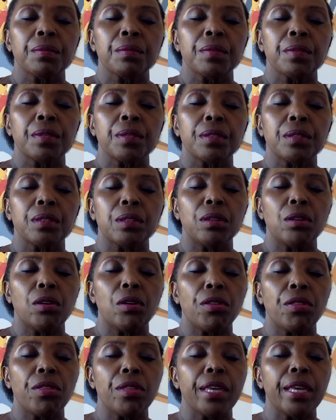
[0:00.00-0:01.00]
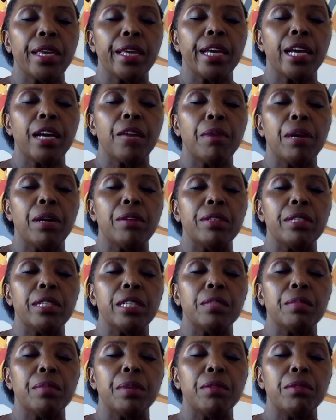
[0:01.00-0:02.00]
So not thinking about it,
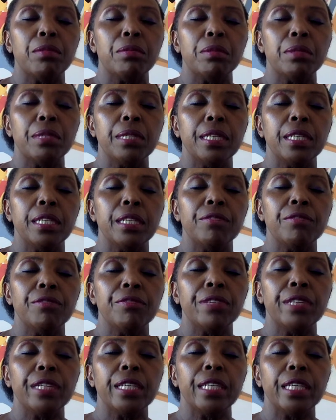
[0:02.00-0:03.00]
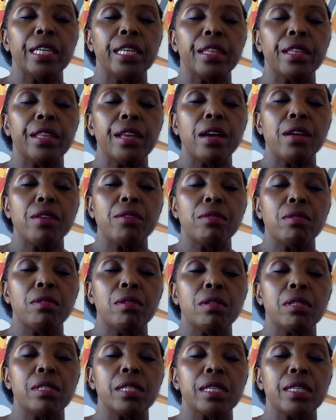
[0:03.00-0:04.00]
but really feeling that raw
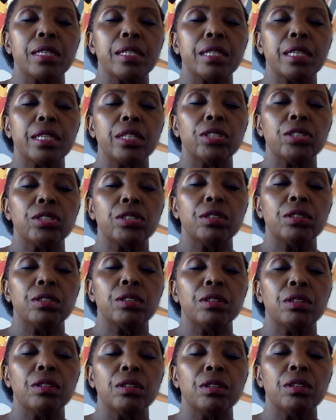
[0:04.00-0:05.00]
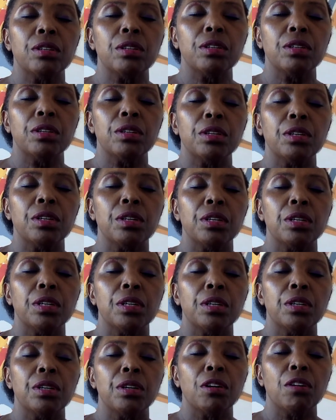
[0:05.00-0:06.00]
sensation
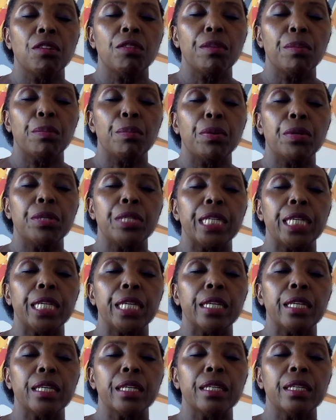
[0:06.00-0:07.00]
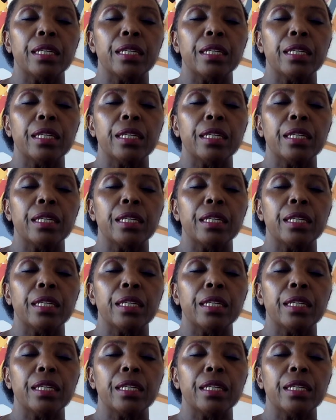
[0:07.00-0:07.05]
of the body